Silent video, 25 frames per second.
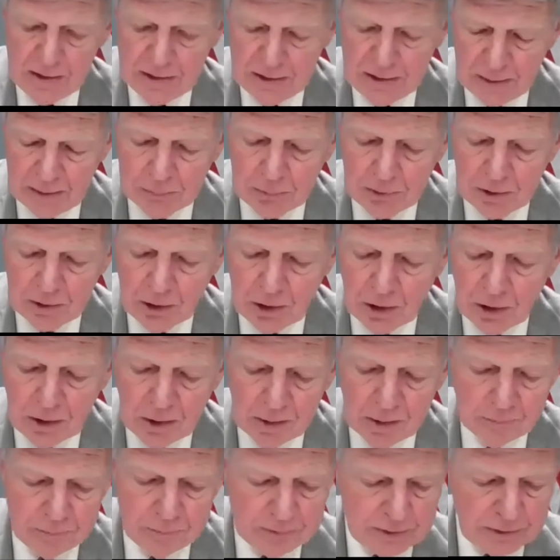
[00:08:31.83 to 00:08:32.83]
Deborah
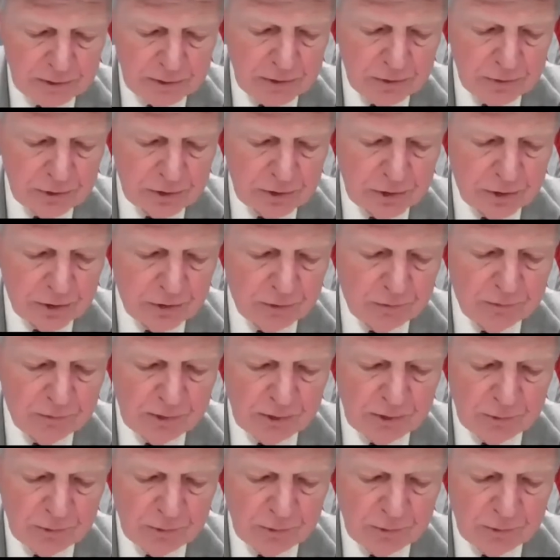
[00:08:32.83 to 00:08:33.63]
Alms to serve